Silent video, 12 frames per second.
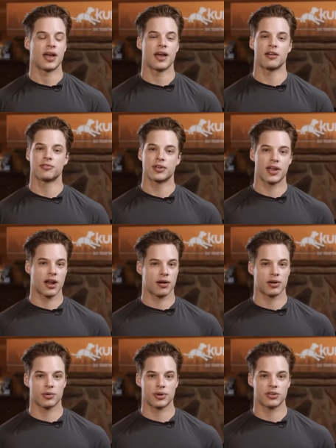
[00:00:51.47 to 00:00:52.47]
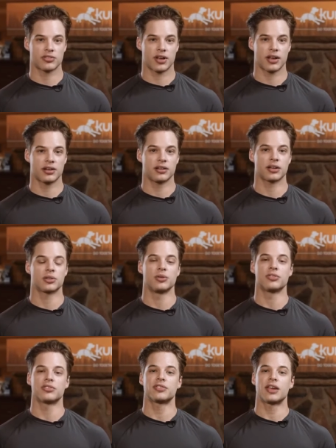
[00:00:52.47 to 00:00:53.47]
Every carrier we design
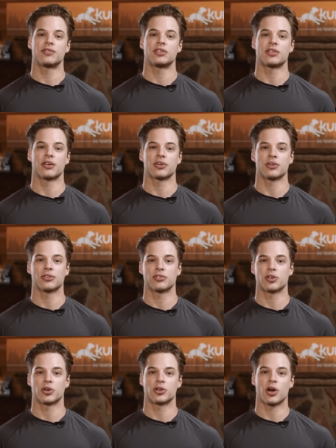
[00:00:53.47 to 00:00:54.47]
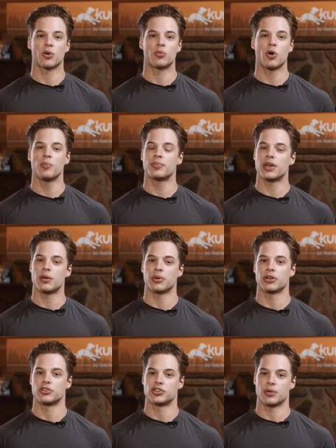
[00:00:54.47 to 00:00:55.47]
includes a safety tether so your dog won't be
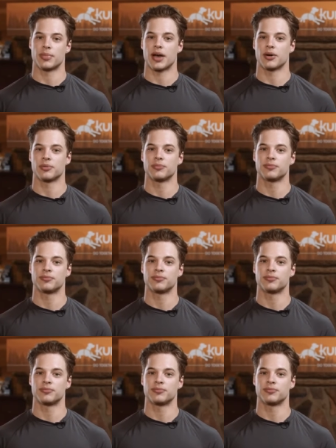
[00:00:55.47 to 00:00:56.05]
able to jump out.